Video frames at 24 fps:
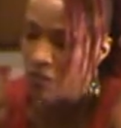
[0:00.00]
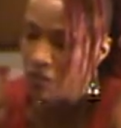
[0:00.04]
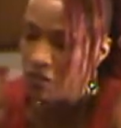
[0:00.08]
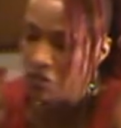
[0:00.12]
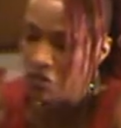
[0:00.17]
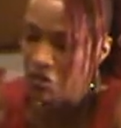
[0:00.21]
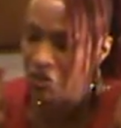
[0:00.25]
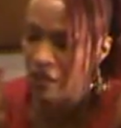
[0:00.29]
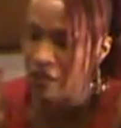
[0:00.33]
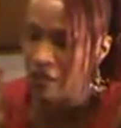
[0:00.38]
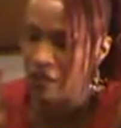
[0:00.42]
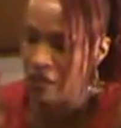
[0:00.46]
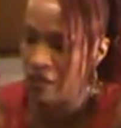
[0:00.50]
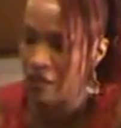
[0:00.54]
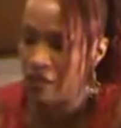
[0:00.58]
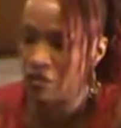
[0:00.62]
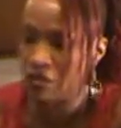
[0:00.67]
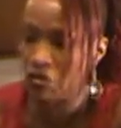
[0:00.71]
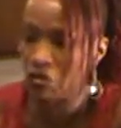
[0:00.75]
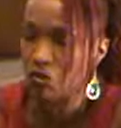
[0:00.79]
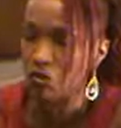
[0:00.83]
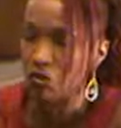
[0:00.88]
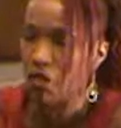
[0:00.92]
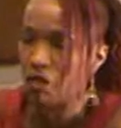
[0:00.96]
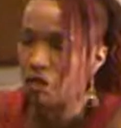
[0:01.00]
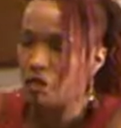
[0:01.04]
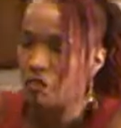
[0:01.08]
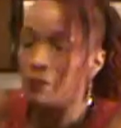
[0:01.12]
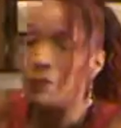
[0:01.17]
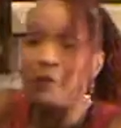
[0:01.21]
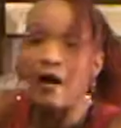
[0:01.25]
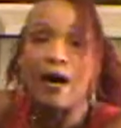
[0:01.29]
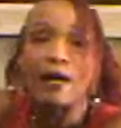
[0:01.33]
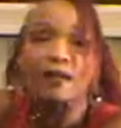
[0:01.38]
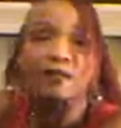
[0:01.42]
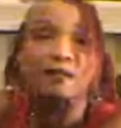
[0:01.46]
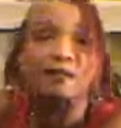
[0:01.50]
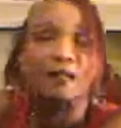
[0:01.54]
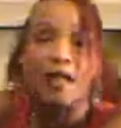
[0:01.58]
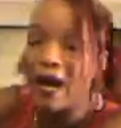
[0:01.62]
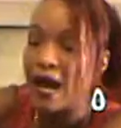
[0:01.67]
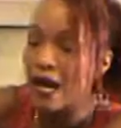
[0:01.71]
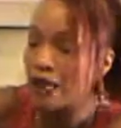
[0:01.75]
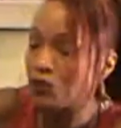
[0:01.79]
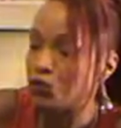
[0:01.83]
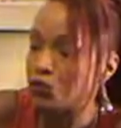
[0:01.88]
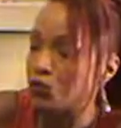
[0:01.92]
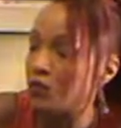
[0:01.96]
the chicken is just about,
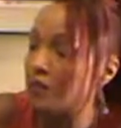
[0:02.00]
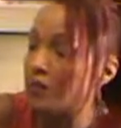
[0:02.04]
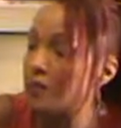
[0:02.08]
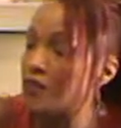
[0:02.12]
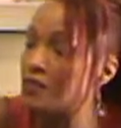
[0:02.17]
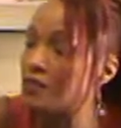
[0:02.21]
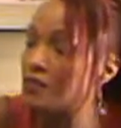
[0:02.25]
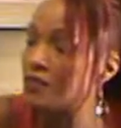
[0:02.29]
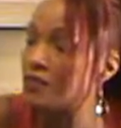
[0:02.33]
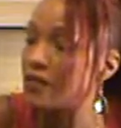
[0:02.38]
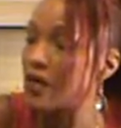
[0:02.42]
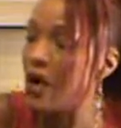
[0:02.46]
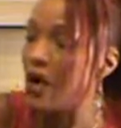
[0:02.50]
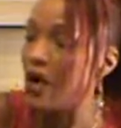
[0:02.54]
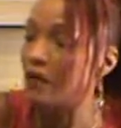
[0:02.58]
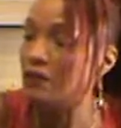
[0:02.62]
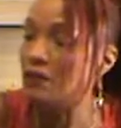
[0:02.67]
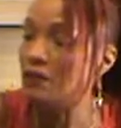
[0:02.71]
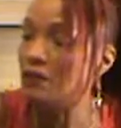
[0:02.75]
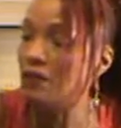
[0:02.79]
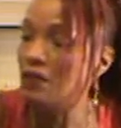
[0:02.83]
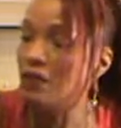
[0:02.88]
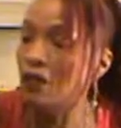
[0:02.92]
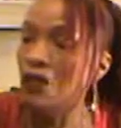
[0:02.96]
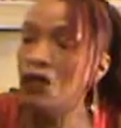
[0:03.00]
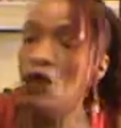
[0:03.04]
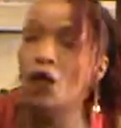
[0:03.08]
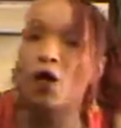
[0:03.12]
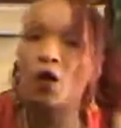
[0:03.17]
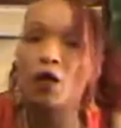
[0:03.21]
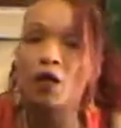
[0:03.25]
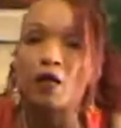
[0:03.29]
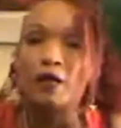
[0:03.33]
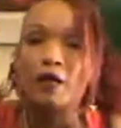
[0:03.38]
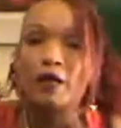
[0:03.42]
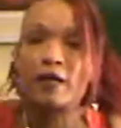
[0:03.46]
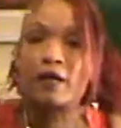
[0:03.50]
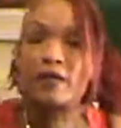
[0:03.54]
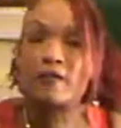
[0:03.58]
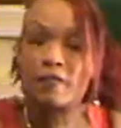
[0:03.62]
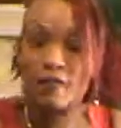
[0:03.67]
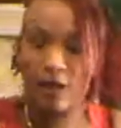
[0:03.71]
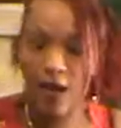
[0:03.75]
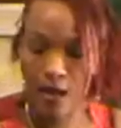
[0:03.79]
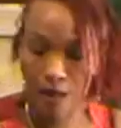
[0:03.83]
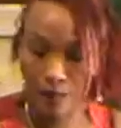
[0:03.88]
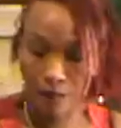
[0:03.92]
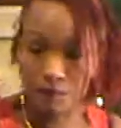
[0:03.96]
actually it's done. Look at
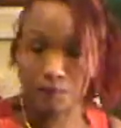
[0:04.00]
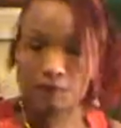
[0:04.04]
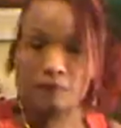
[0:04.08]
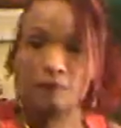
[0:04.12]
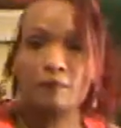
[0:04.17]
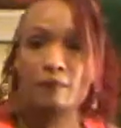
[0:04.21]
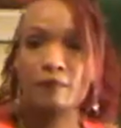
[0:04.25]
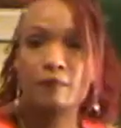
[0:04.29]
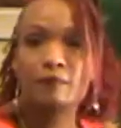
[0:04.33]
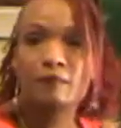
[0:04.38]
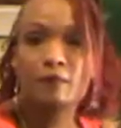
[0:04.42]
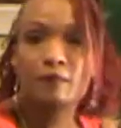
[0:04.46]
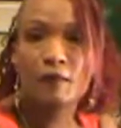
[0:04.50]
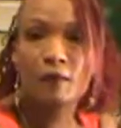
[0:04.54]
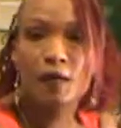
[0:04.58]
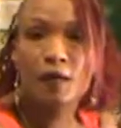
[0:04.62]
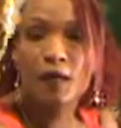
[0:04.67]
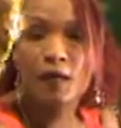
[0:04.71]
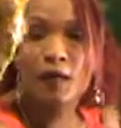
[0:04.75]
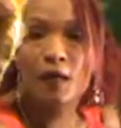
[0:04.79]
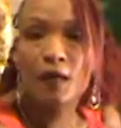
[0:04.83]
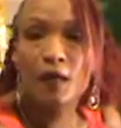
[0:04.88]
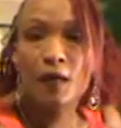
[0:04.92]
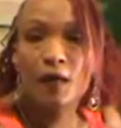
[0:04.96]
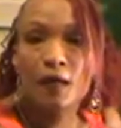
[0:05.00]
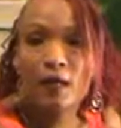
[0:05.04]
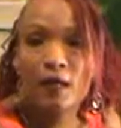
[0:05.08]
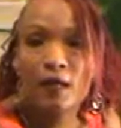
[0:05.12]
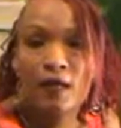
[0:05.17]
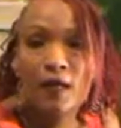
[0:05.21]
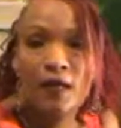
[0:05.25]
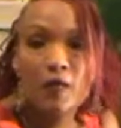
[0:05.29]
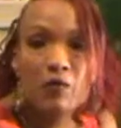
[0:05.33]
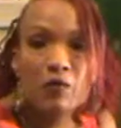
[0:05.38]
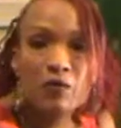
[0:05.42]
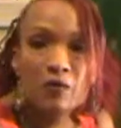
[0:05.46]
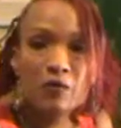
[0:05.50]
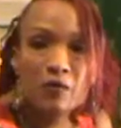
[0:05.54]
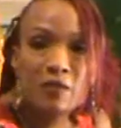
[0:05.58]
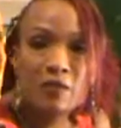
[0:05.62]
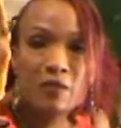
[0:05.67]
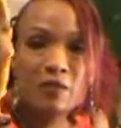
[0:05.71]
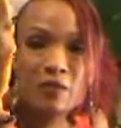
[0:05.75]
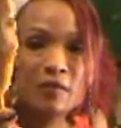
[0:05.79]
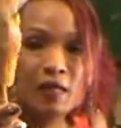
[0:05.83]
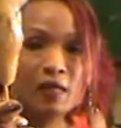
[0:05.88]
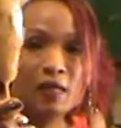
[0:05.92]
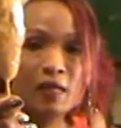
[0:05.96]
that. Can you
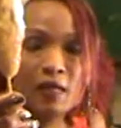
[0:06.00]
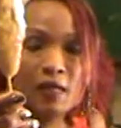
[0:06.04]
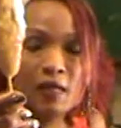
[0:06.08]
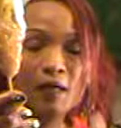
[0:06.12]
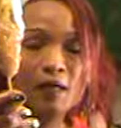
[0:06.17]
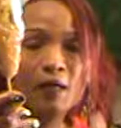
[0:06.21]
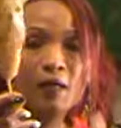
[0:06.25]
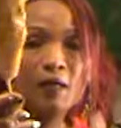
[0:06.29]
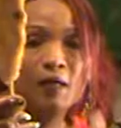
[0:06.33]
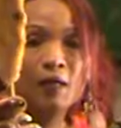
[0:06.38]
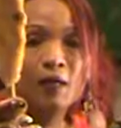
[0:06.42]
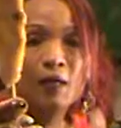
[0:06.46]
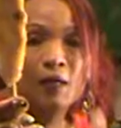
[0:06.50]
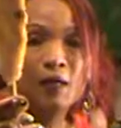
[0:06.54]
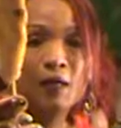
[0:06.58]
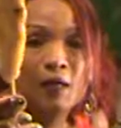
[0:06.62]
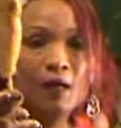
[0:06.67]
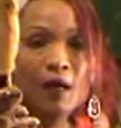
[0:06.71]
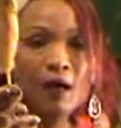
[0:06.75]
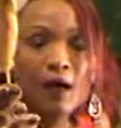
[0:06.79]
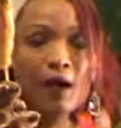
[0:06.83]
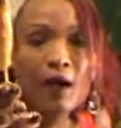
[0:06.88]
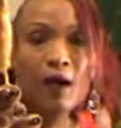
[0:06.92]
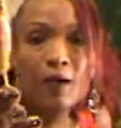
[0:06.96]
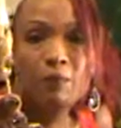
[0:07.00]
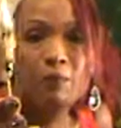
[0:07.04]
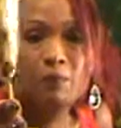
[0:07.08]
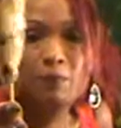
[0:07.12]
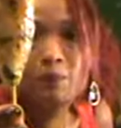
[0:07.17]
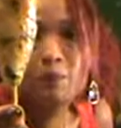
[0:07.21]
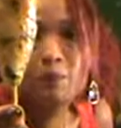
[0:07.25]
see how